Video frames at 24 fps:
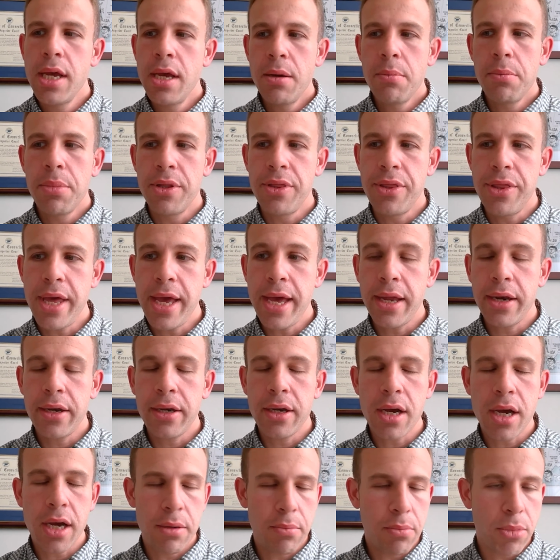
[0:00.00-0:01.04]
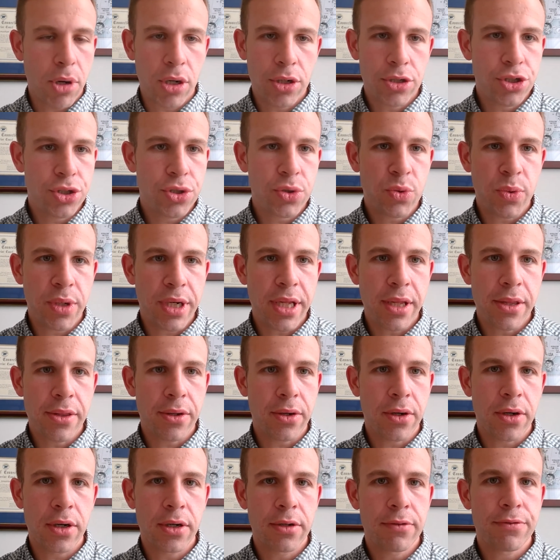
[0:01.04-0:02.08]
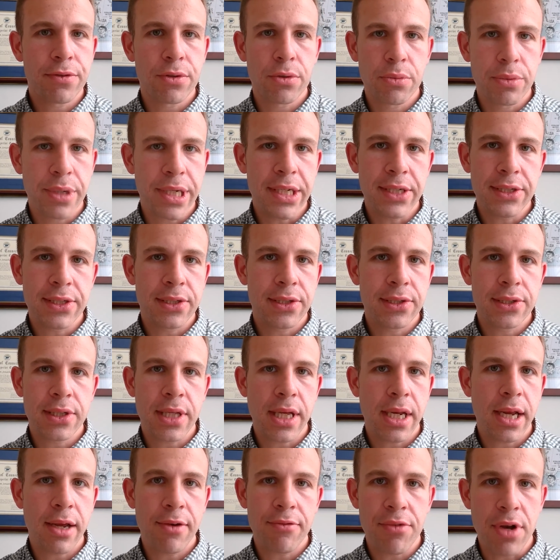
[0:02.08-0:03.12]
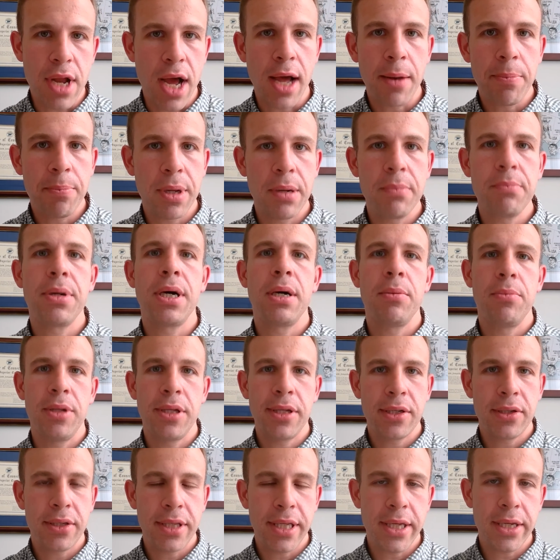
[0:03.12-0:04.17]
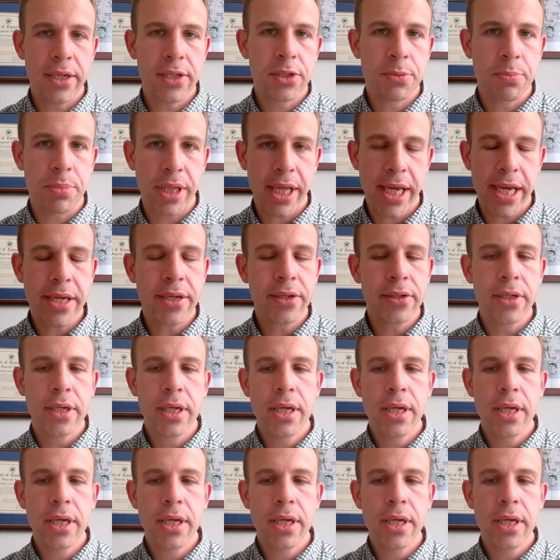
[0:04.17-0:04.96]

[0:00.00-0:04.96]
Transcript: But then on March 23rd, for reasons that have not been publicly explained,